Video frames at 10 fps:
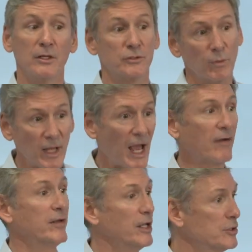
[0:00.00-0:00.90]
So we
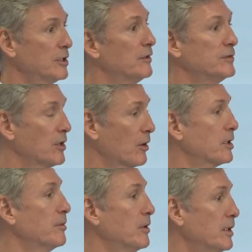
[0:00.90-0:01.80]
have initiatives in our
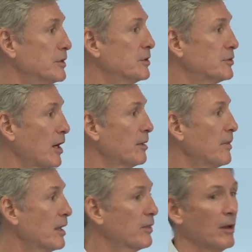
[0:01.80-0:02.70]
communities to try to
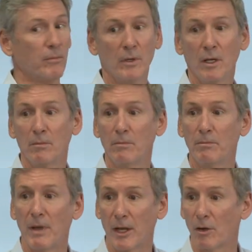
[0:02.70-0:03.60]
make them
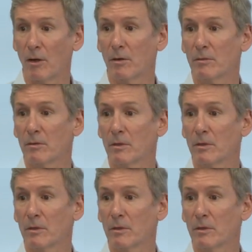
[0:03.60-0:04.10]
better,